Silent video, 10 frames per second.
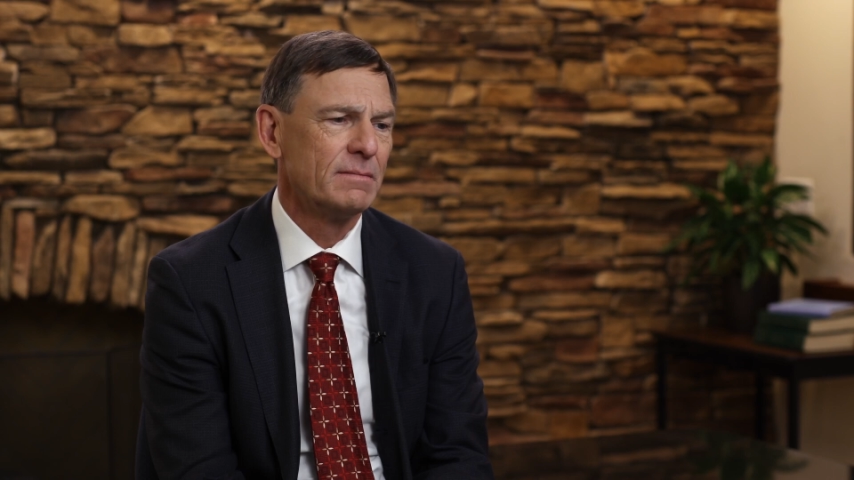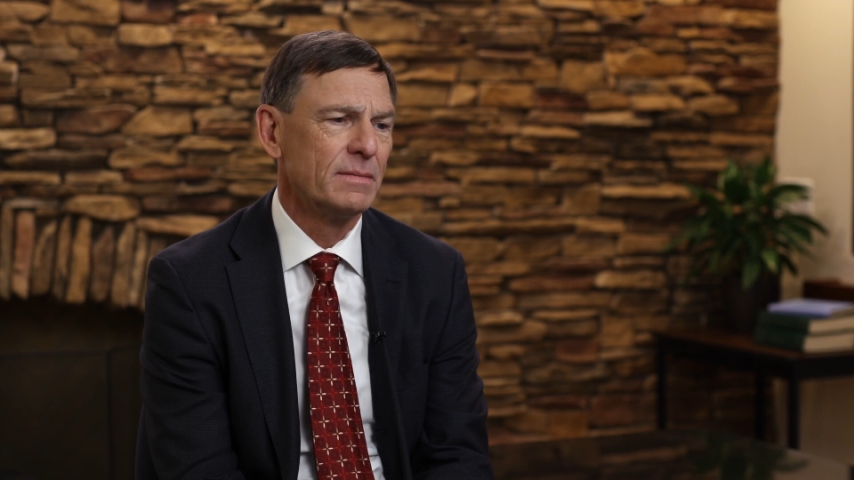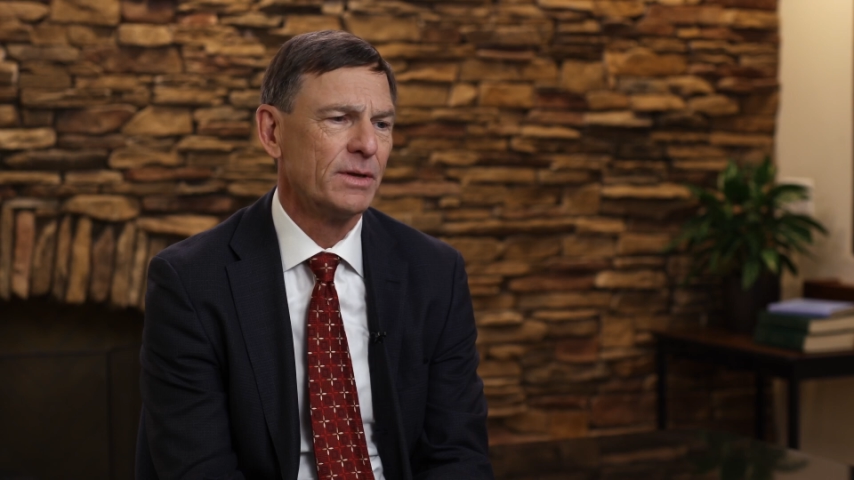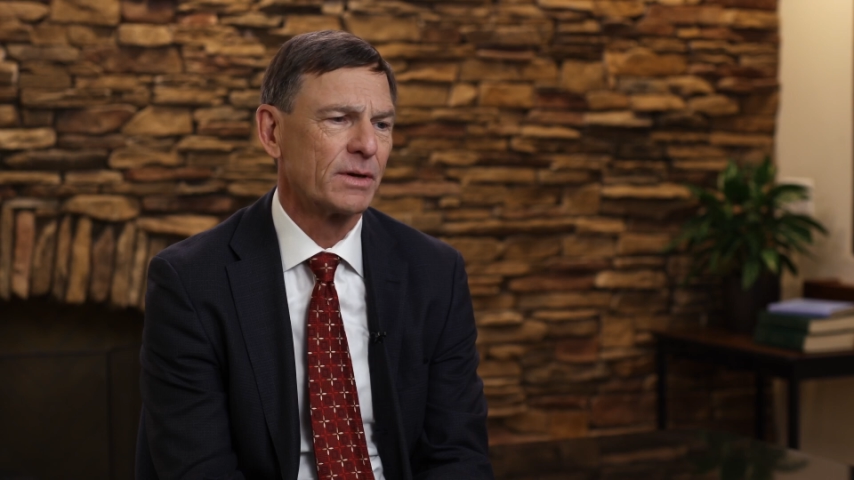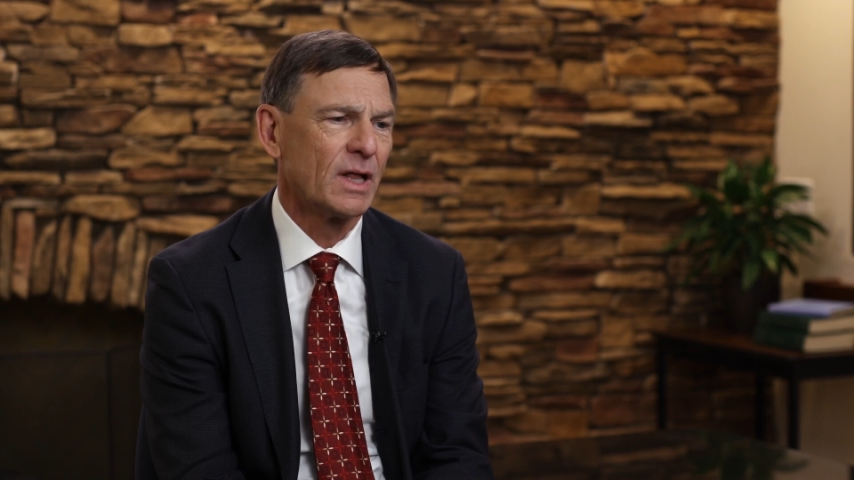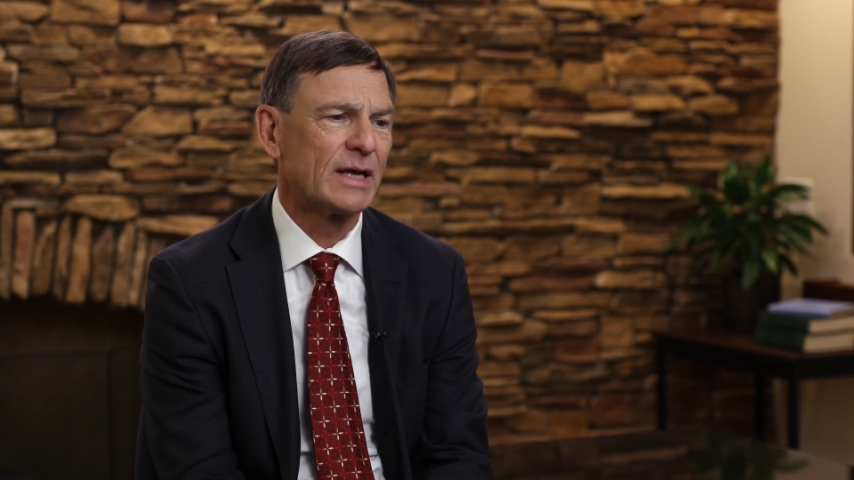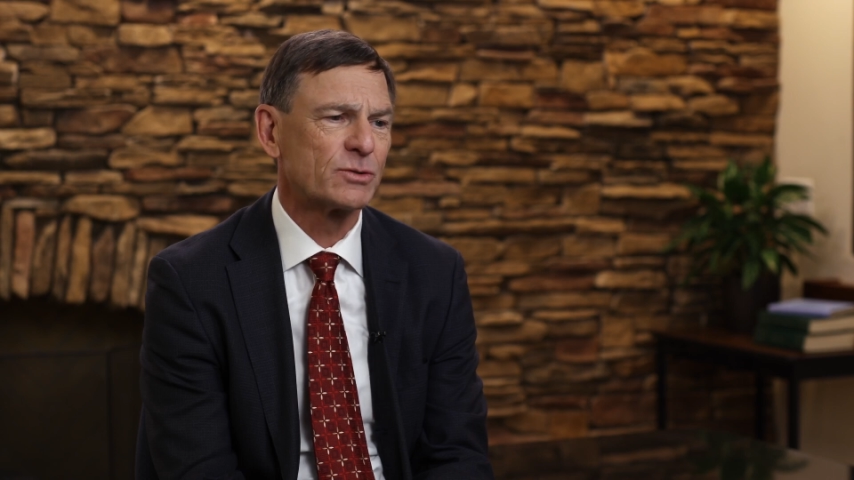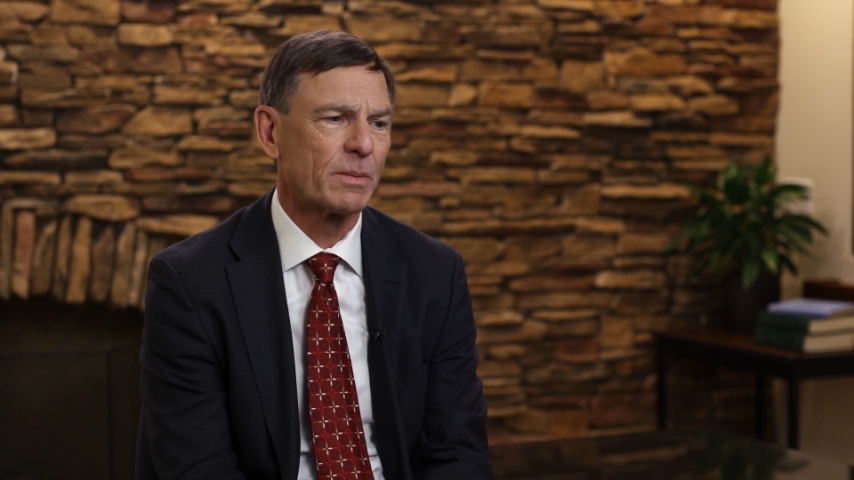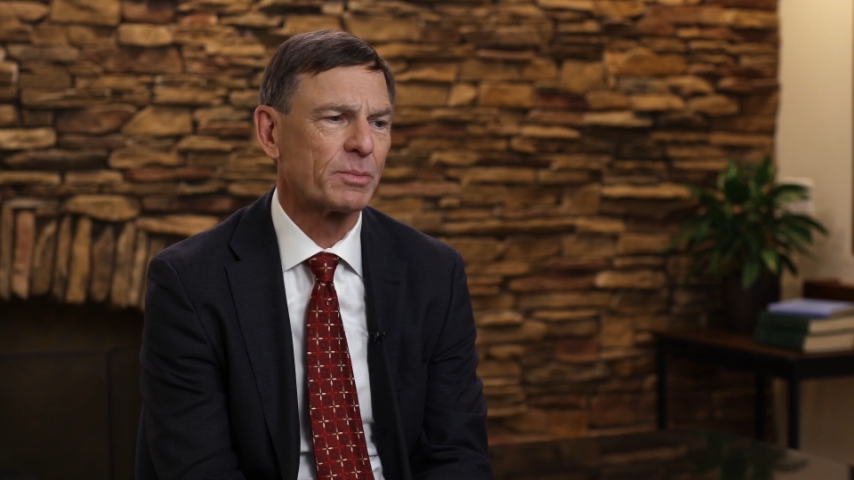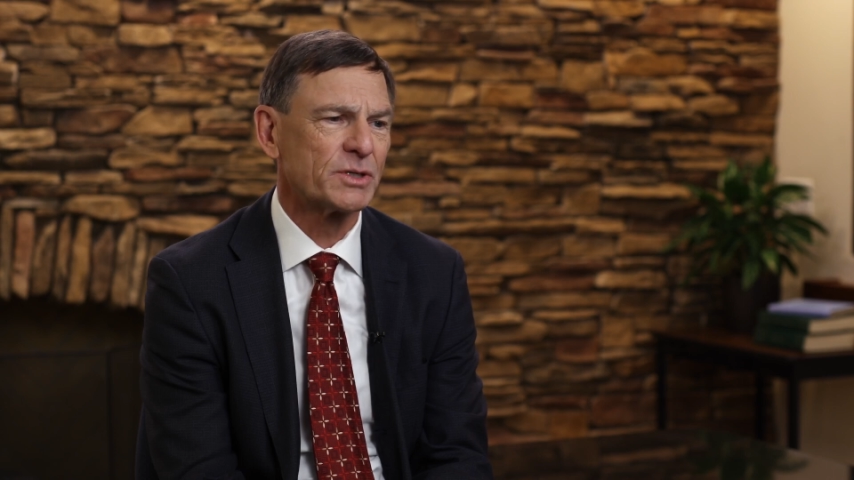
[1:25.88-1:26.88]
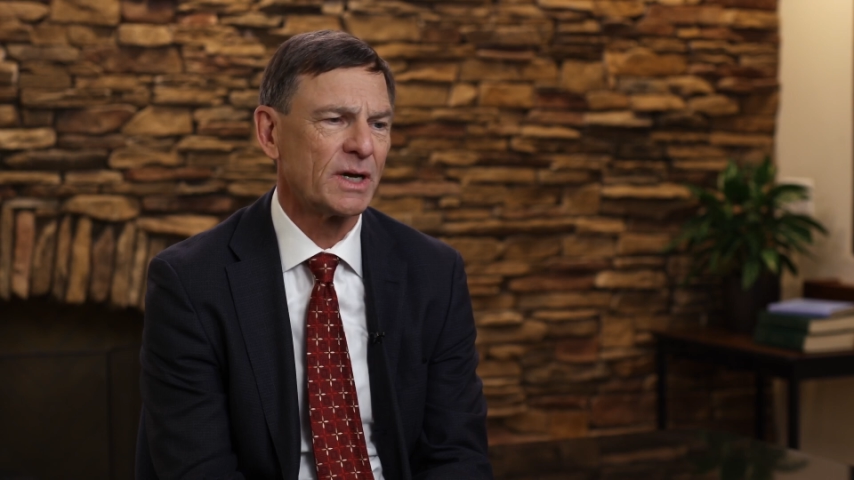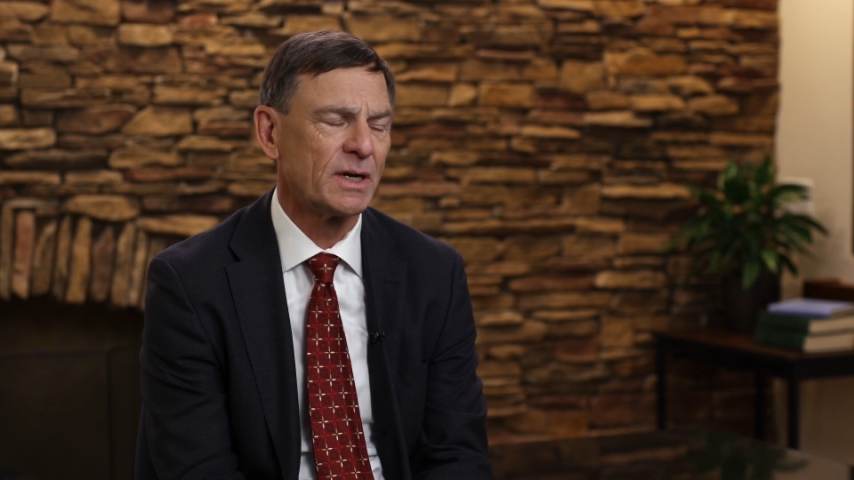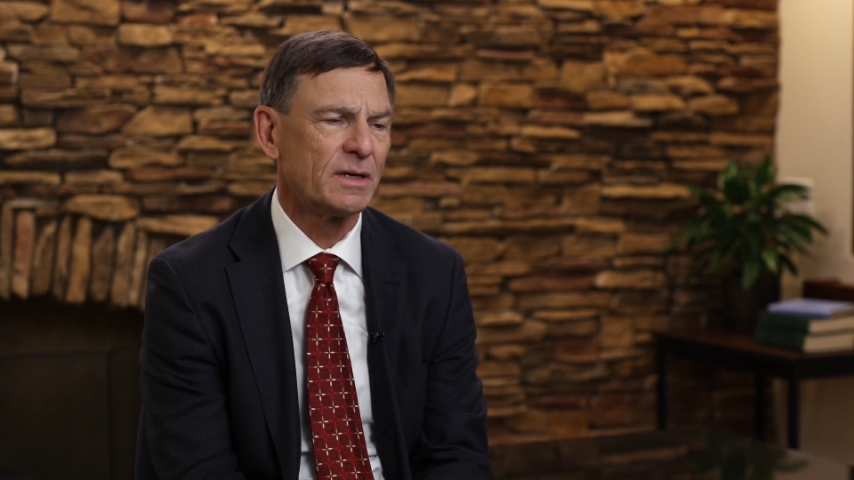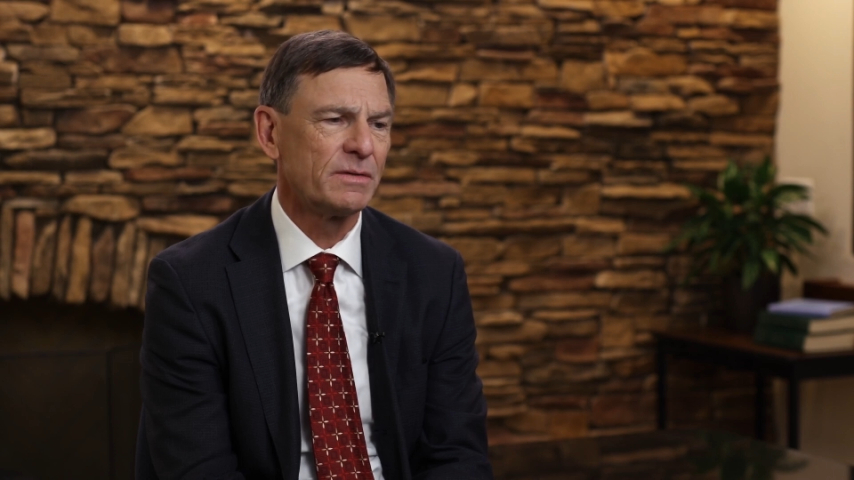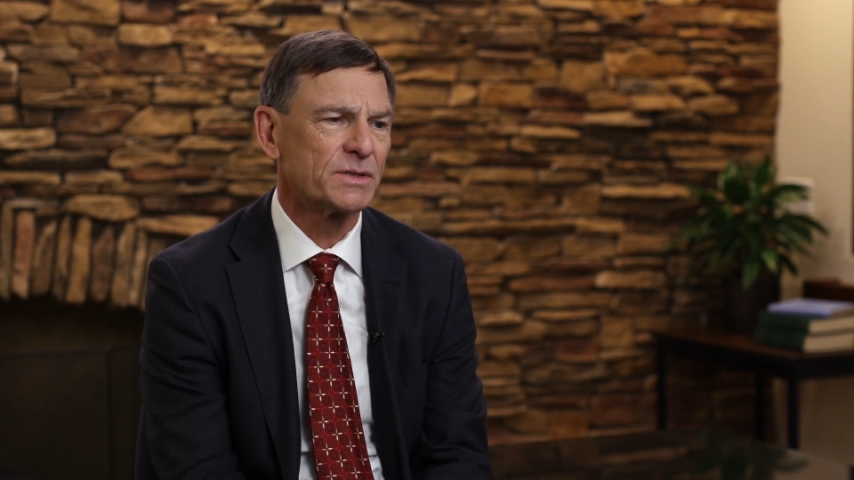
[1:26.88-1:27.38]
the class
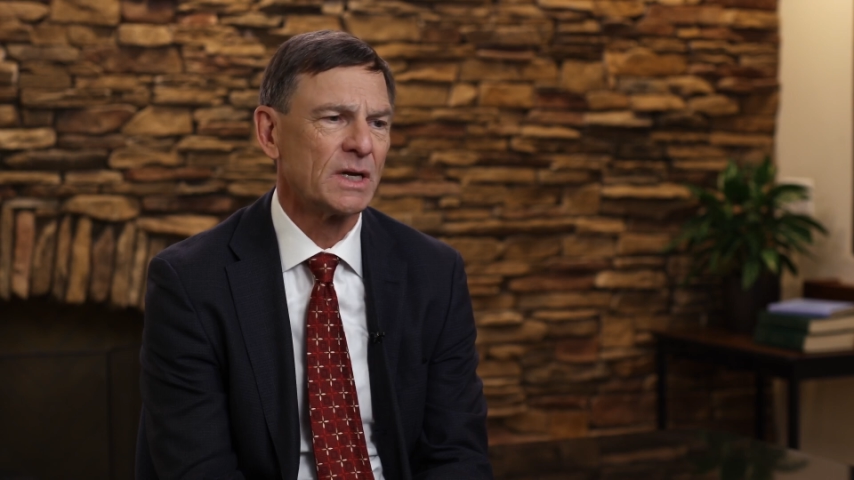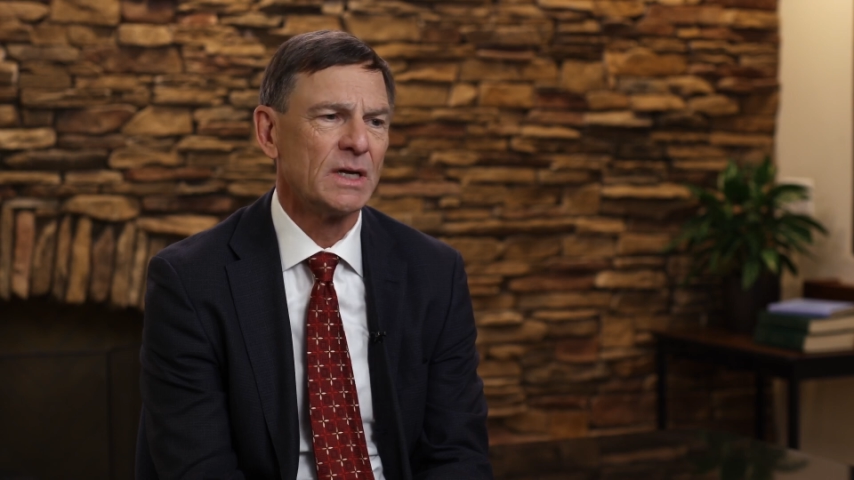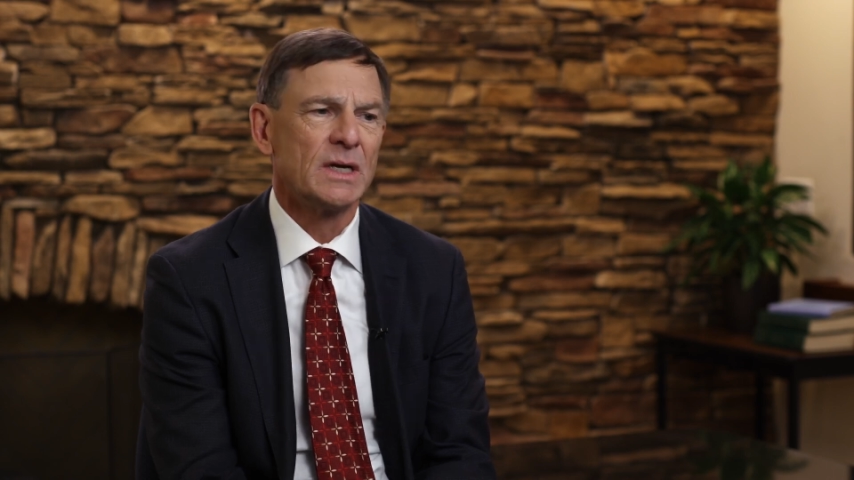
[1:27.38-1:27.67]
representatives